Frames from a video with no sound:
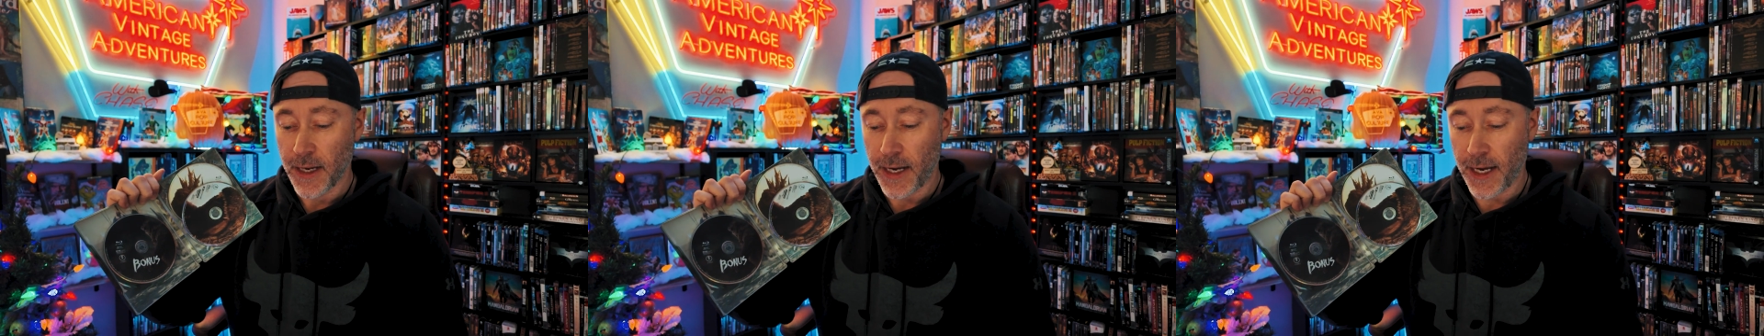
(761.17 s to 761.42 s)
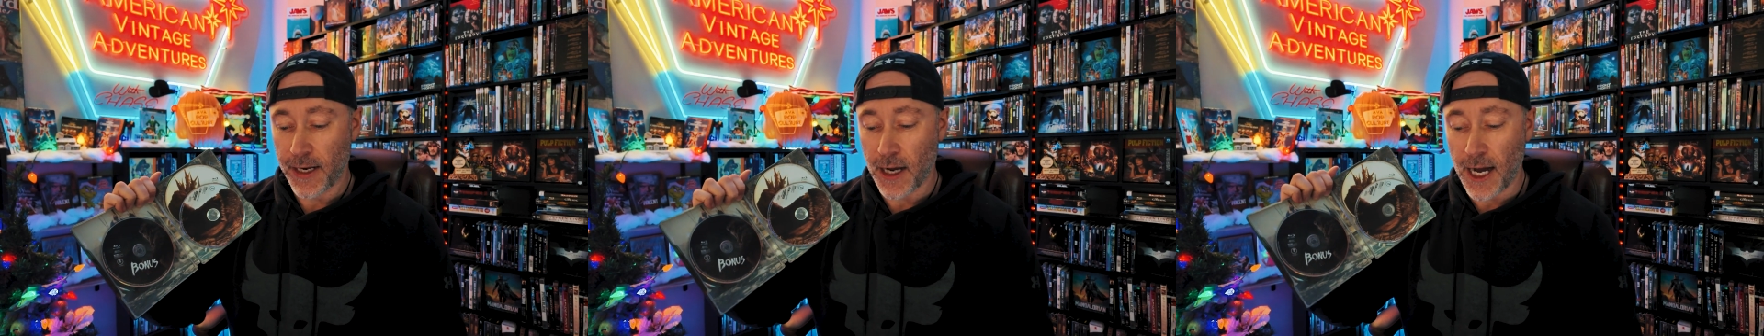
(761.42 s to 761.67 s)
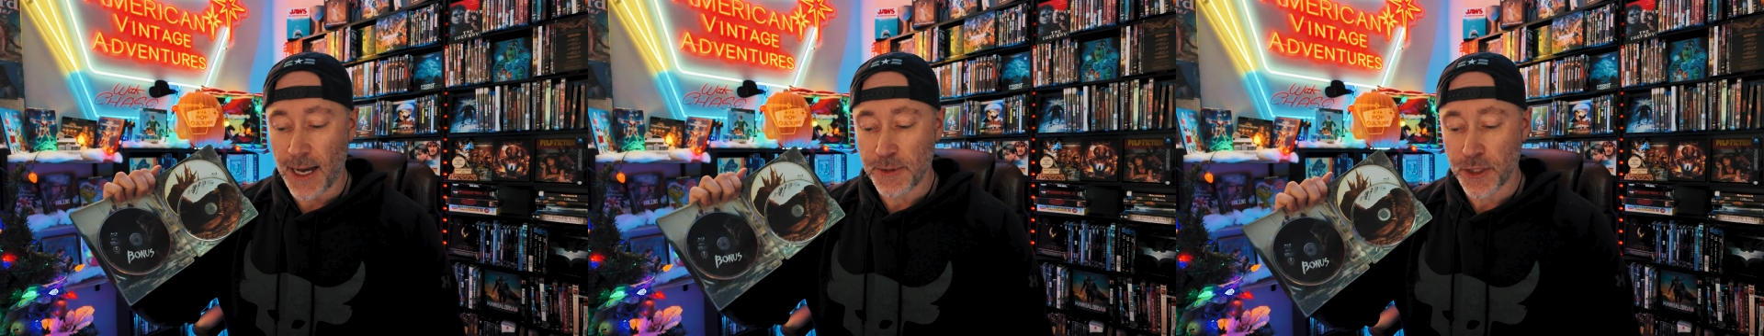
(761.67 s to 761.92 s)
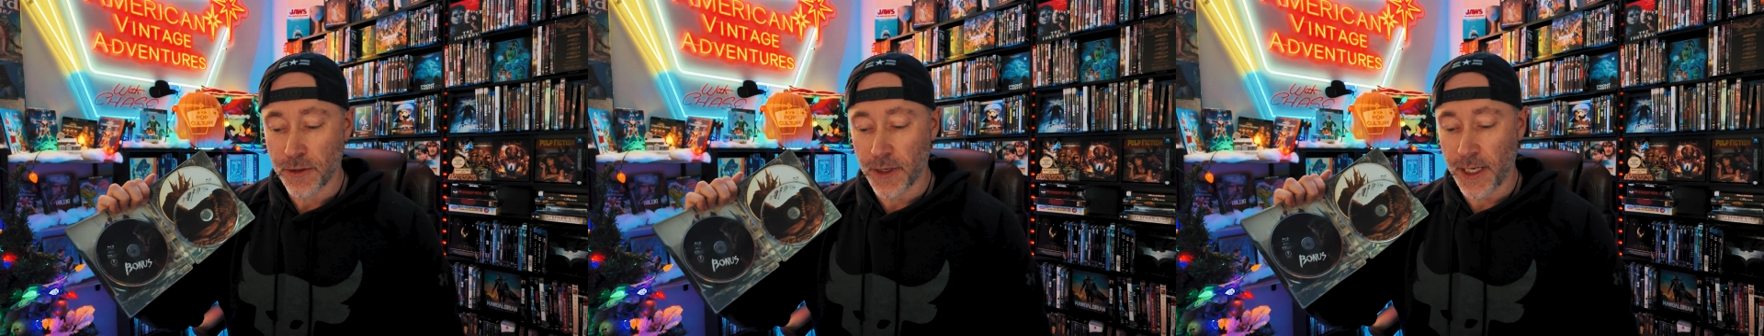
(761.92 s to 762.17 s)
and
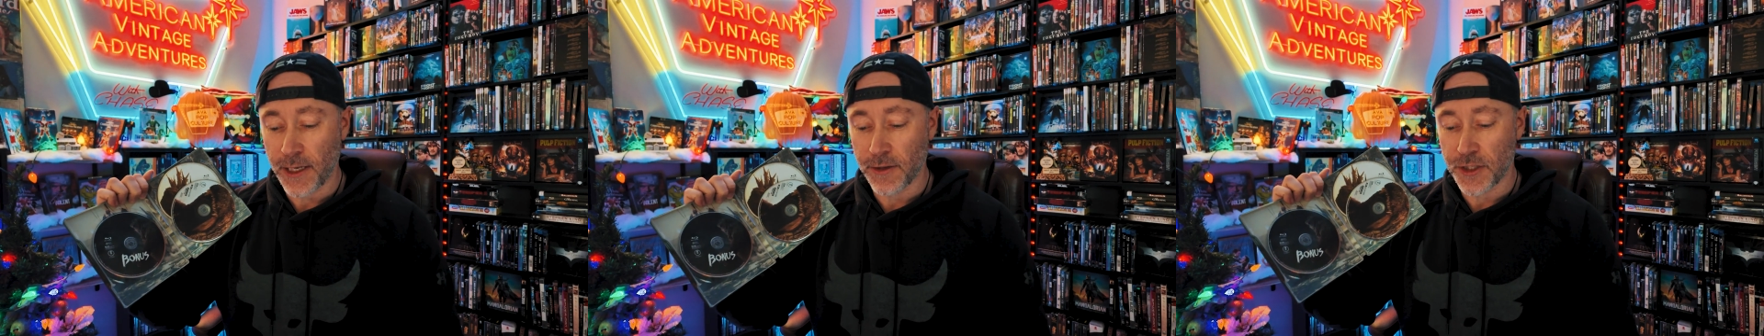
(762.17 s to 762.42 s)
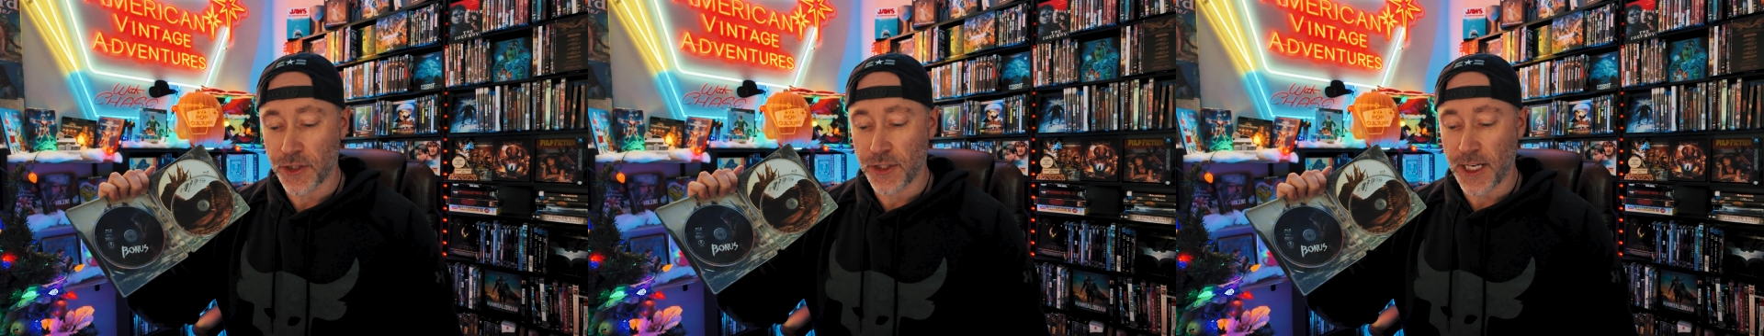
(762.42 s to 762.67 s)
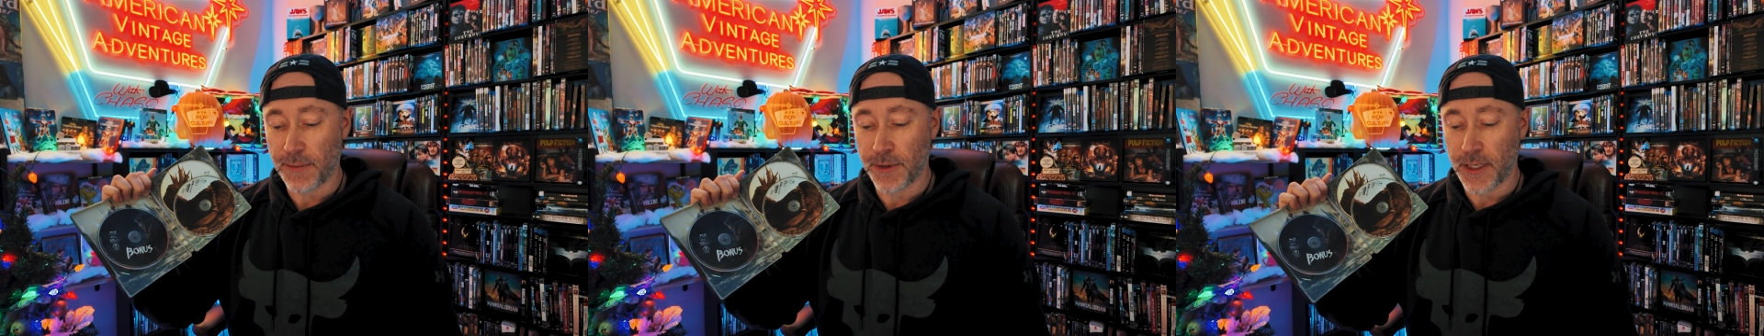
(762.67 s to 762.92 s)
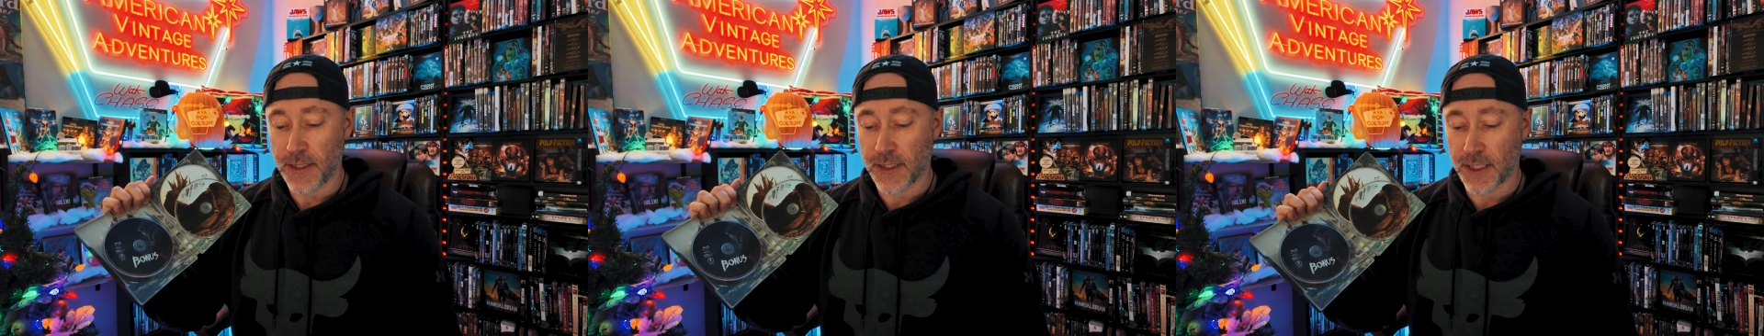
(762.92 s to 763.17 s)
optional English and
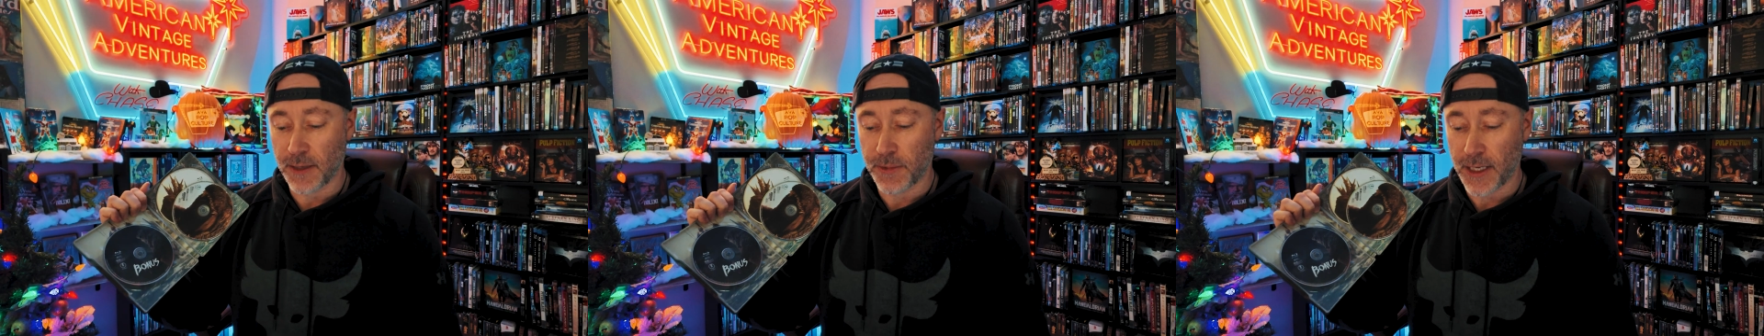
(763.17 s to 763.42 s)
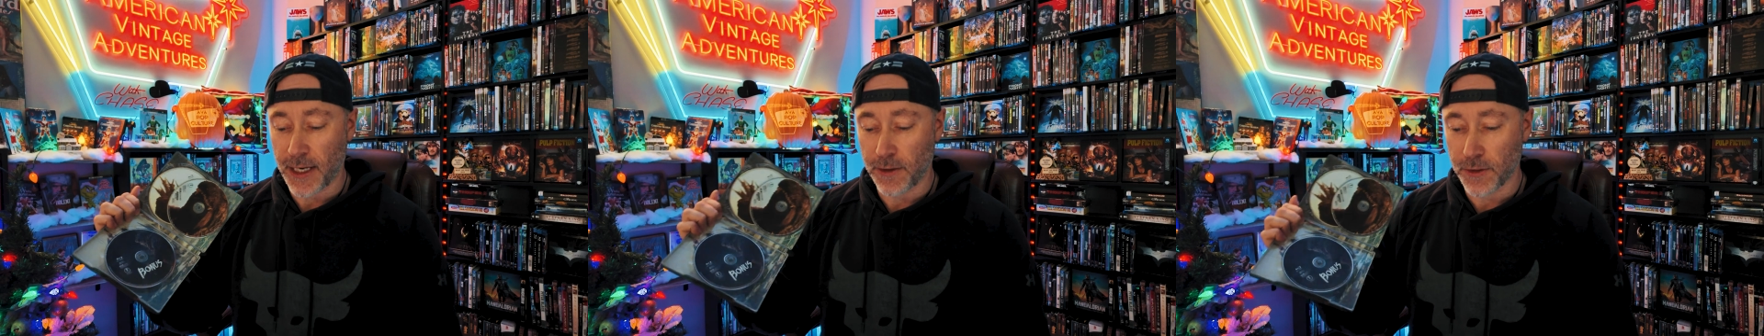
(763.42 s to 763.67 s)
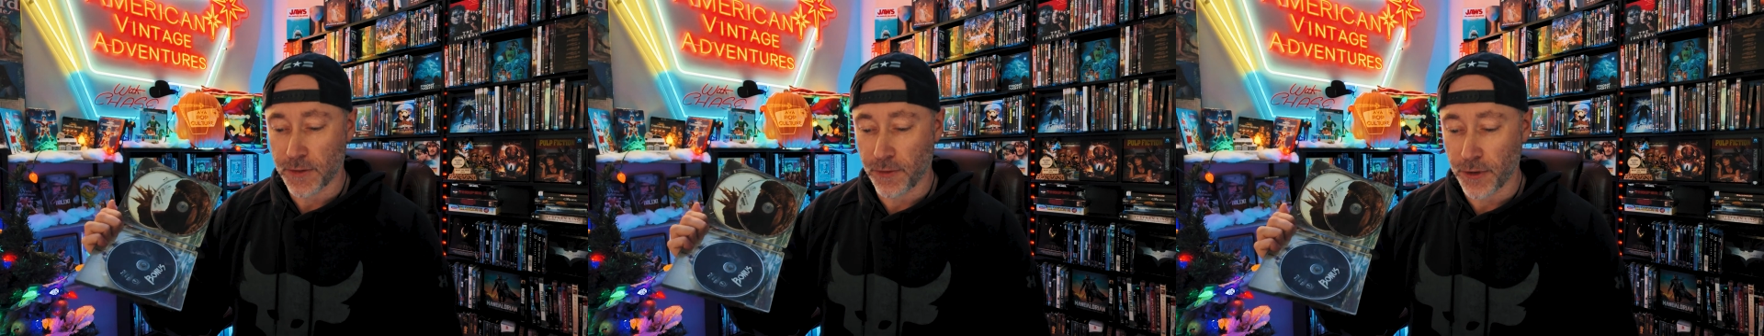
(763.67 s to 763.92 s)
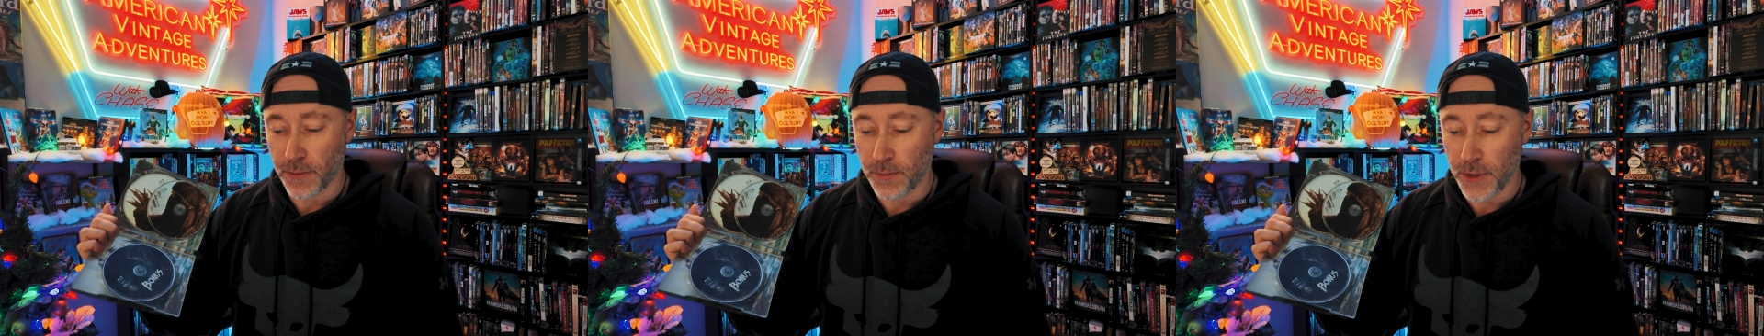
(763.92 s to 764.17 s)
Japanese subtitles
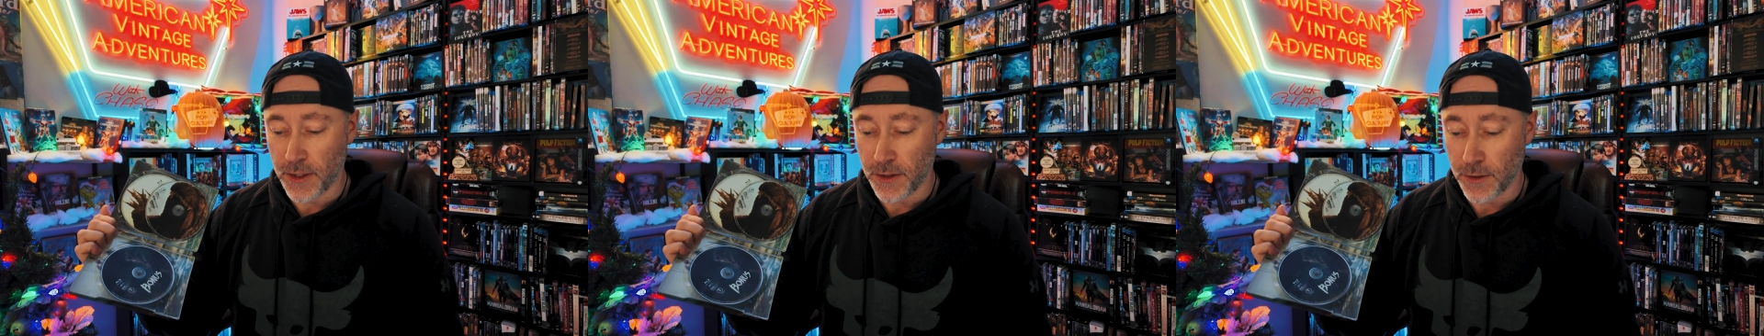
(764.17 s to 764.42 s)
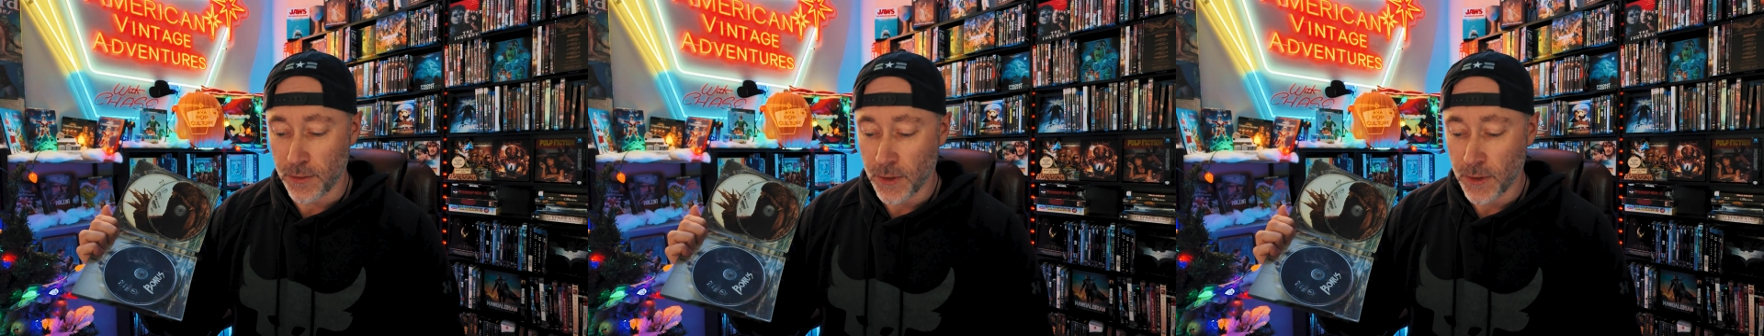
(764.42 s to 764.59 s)
for the menu.